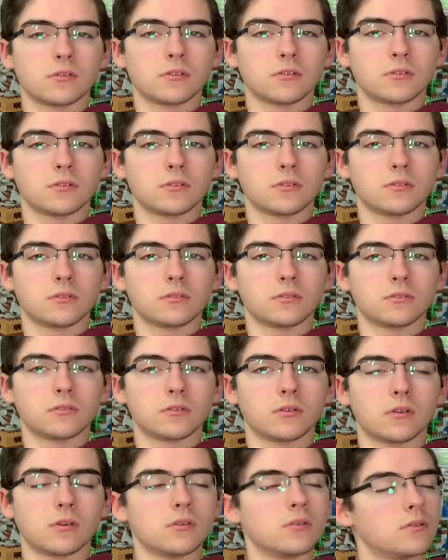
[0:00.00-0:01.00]

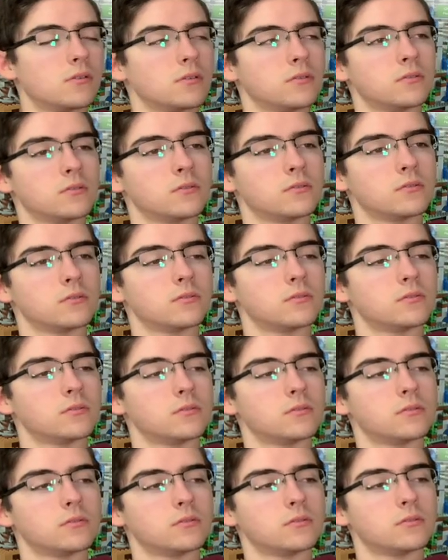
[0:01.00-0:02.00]

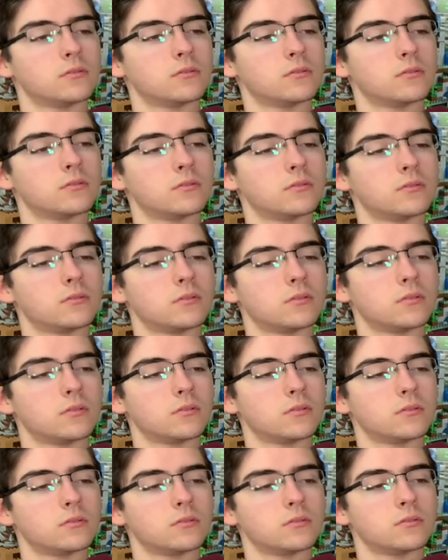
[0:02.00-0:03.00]

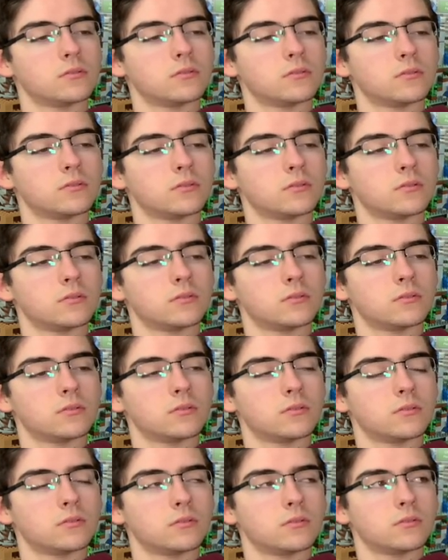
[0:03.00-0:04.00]

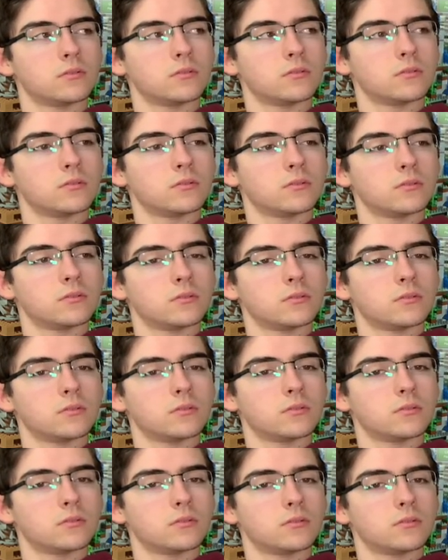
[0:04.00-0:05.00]

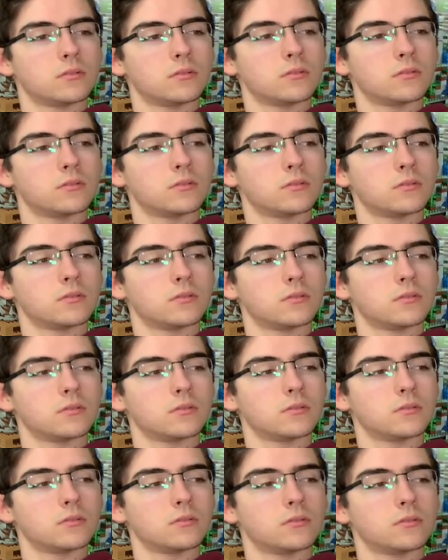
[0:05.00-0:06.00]

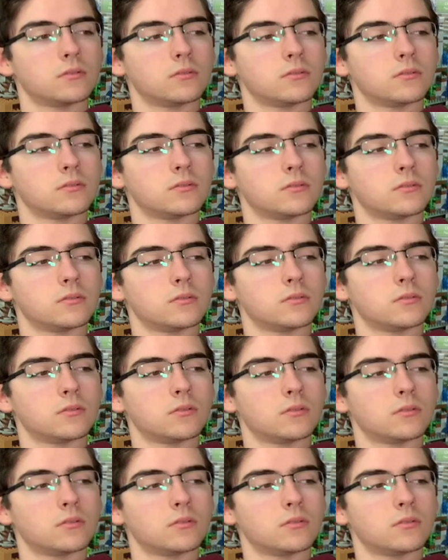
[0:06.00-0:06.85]
The person shown says nothing.